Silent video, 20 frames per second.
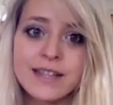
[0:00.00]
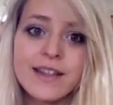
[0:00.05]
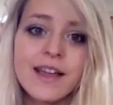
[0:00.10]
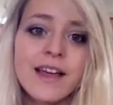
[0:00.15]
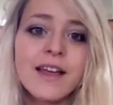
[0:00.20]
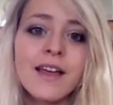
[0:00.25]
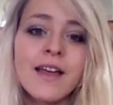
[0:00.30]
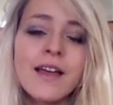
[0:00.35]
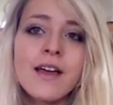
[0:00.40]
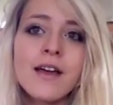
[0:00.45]

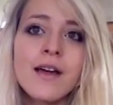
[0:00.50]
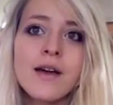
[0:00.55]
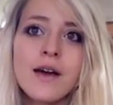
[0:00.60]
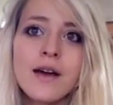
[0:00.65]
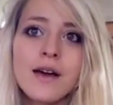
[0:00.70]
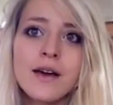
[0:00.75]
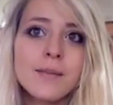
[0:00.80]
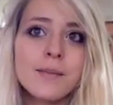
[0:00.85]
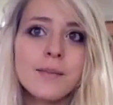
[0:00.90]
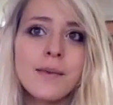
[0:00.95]
Like,
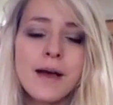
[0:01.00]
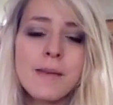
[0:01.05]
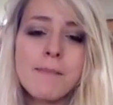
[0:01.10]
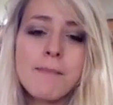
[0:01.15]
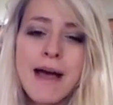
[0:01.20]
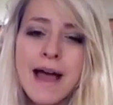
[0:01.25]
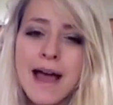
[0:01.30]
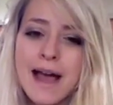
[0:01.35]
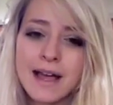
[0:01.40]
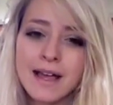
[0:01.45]
my
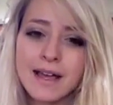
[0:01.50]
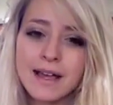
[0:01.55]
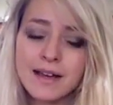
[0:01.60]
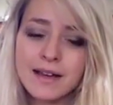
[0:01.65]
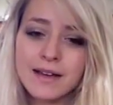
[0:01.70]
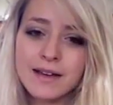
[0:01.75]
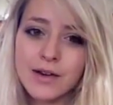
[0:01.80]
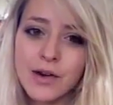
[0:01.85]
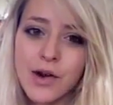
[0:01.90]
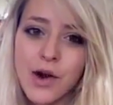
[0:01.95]
Mac
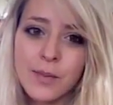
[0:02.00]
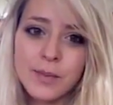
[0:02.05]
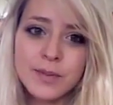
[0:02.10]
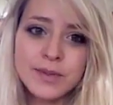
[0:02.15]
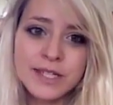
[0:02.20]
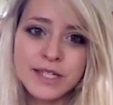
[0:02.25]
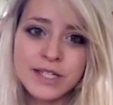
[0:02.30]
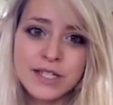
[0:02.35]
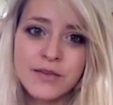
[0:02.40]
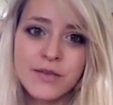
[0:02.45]

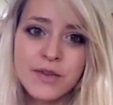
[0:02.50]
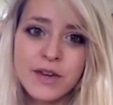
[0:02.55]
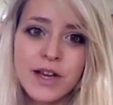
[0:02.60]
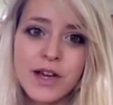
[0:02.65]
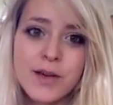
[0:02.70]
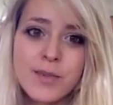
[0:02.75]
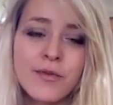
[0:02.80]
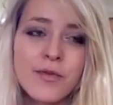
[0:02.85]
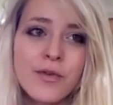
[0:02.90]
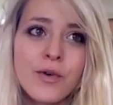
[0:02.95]
competition
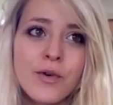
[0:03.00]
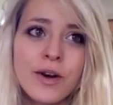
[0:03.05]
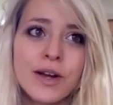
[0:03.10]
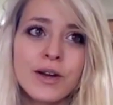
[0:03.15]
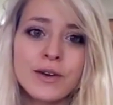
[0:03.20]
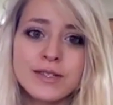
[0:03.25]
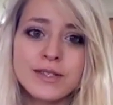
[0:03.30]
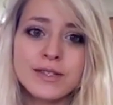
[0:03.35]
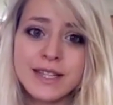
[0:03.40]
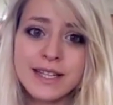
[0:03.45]
video before it
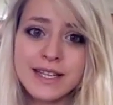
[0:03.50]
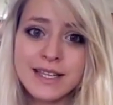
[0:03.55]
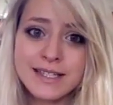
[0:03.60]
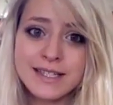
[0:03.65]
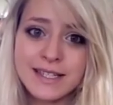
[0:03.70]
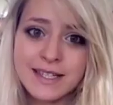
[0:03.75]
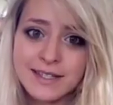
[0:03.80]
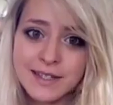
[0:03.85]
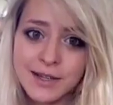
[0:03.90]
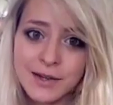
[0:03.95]
got deleted